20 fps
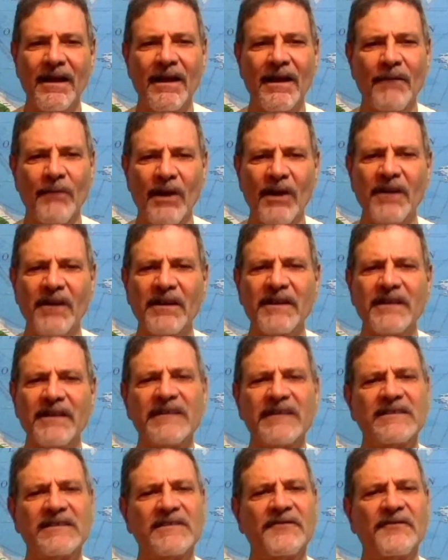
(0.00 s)
Marc
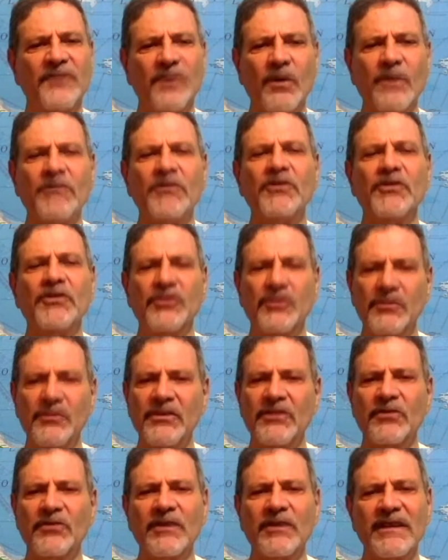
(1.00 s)
is a former
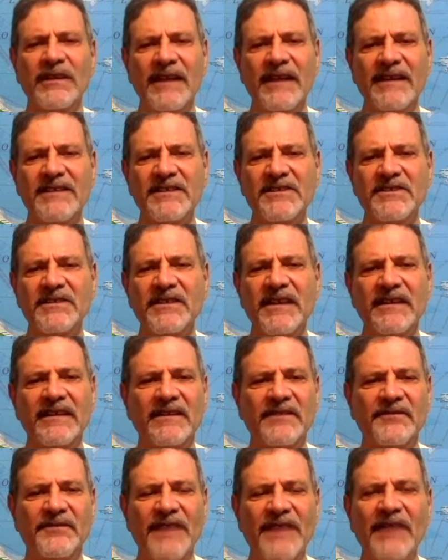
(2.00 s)
union organizer and
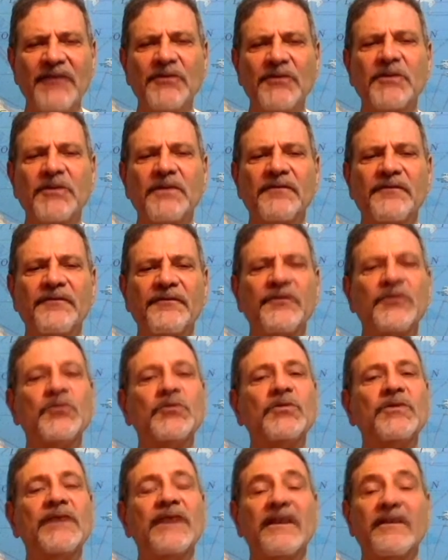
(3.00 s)
the founder of
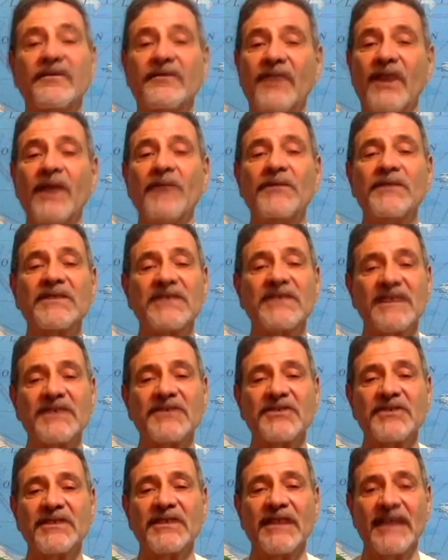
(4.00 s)
Food and Farm
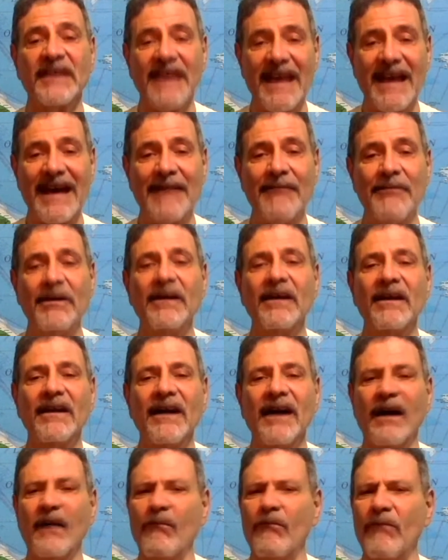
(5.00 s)
Discussion Lab,
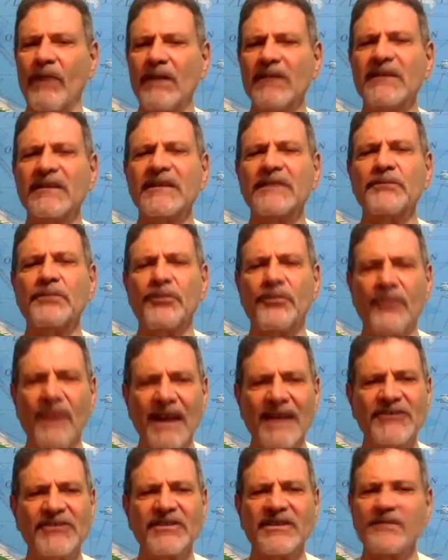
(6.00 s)
a
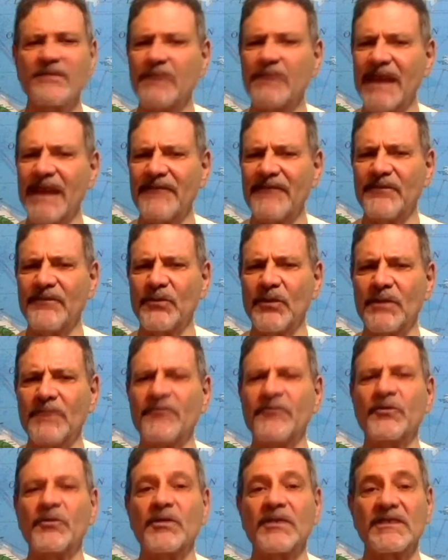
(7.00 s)
multi-project platform
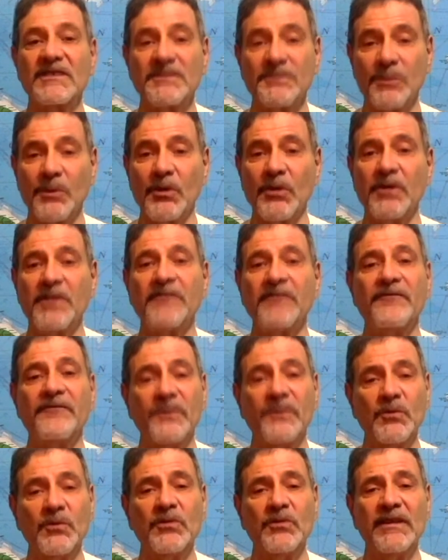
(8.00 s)
for exploring
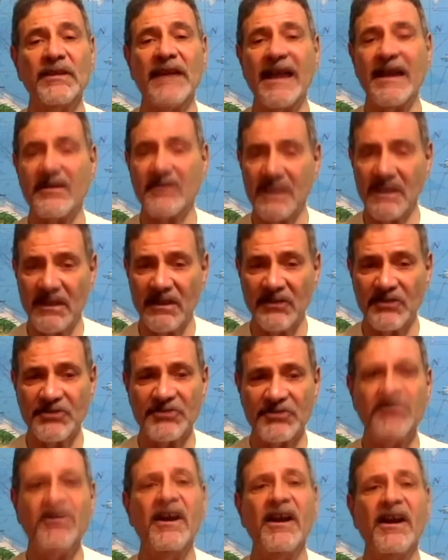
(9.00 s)
food and
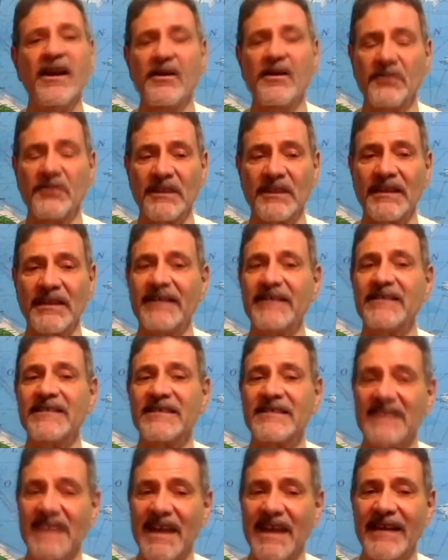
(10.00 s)
agriculture-related
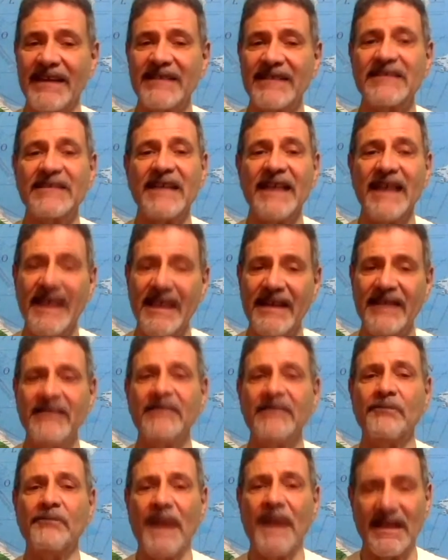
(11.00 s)
science
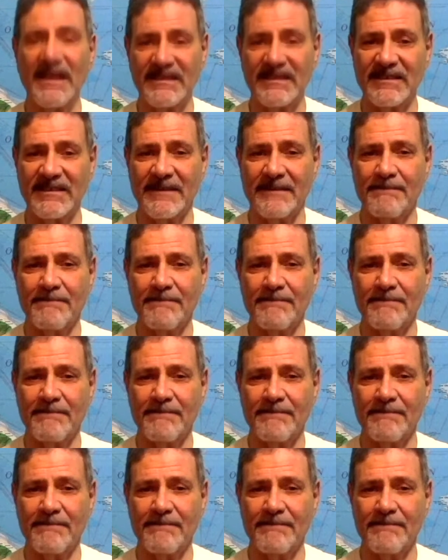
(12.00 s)
and policy.